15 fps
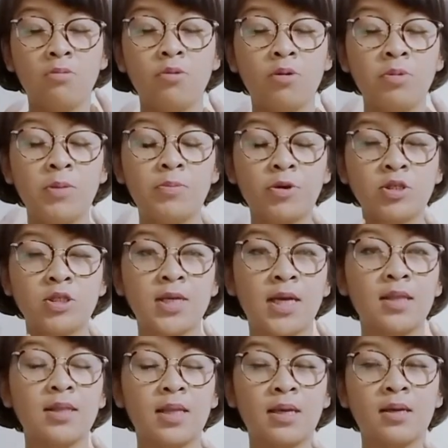
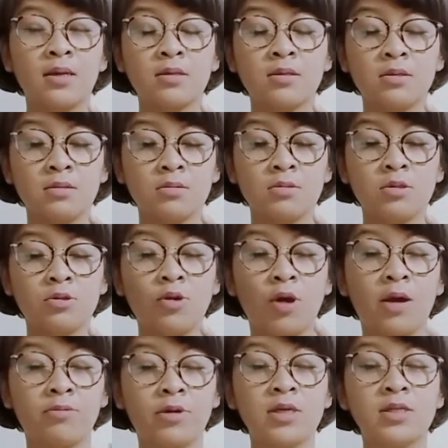projecting to
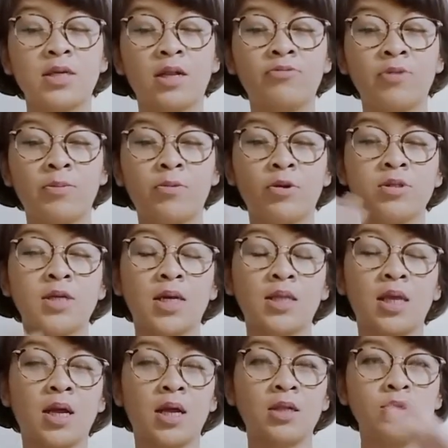ourselves, we projecting
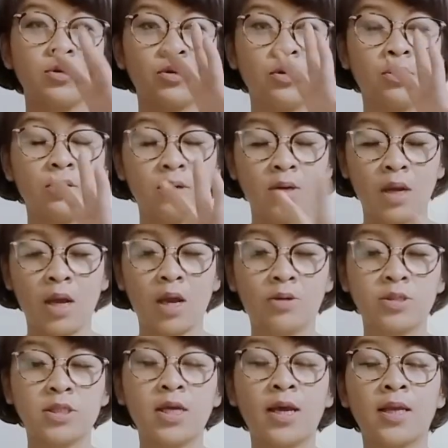also
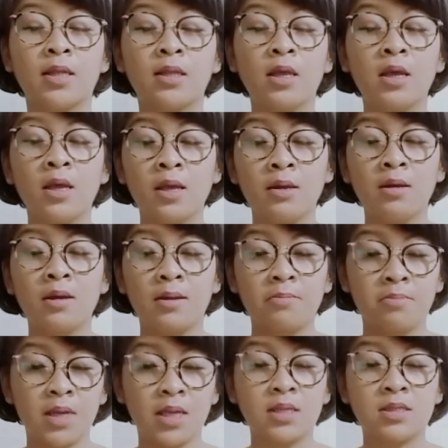outside.
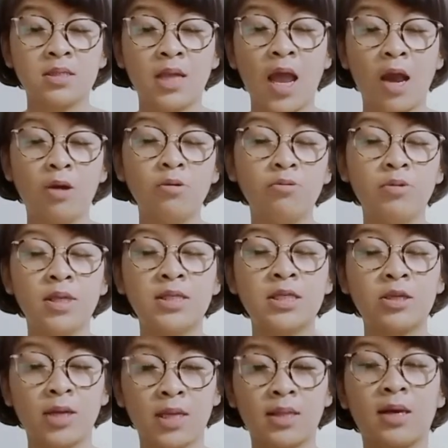Means how we
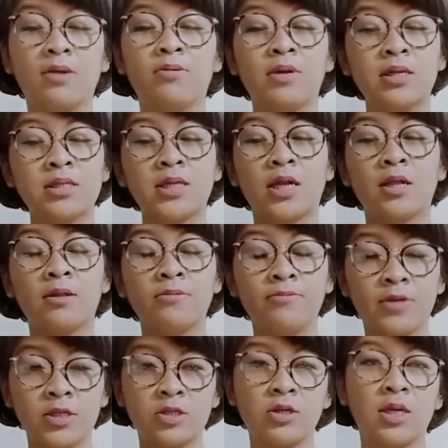treat ourselves, we
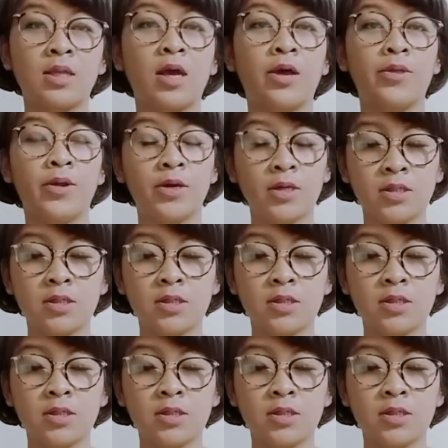treat others.